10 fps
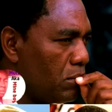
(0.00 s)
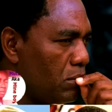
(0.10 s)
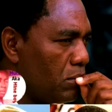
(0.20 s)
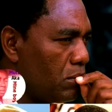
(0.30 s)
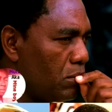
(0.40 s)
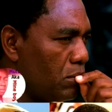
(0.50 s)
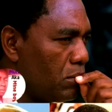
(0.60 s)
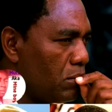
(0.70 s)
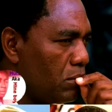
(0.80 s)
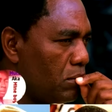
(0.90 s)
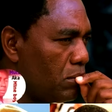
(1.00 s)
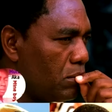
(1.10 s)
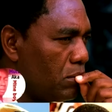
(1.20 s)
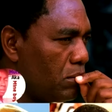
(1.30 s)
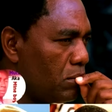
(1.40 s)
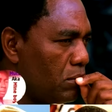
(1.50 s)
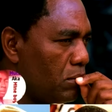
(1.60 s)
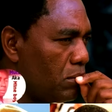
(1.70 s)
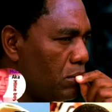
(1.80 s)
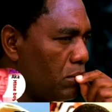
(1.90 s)

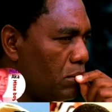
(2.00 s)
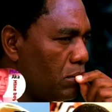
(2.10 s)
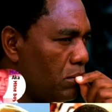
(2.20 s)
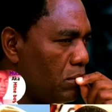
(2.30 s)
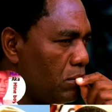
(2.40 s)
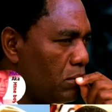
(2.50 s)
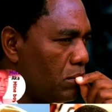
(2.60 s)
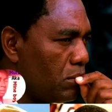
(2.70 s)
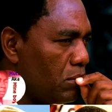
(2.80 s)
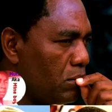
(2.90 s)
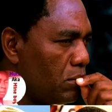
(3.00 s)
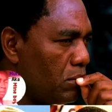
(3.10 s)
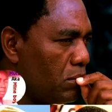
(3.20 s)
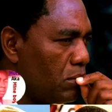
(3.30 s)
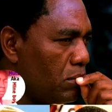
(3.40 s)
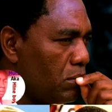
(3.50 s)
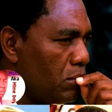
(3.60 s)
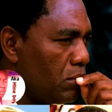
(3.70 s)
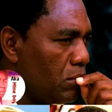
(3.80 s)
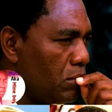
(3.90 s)

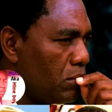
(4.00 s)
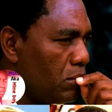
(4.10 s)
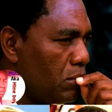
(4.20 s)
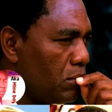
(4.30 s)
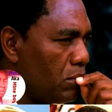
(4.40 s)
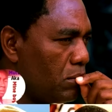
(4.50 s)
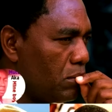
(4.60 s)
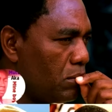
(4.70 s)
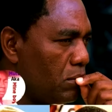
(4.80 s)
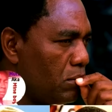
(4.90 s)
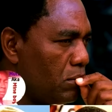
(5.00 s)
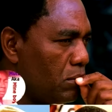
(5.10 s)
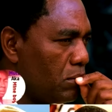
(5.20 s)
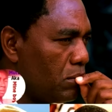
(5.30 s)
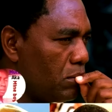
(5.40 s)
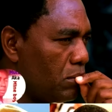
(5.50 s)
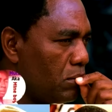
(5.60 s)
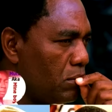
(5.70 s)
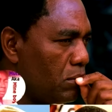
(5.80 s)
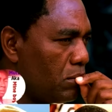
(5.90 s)

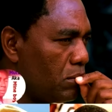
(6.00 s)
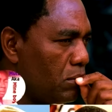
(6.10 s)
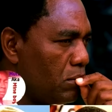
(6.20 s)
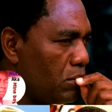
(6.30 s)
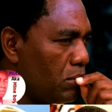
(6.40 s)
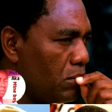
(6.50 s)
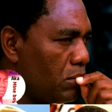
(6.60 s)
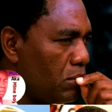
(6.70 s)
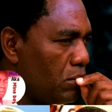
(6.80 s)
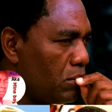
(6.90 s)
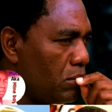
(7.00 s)
(silent)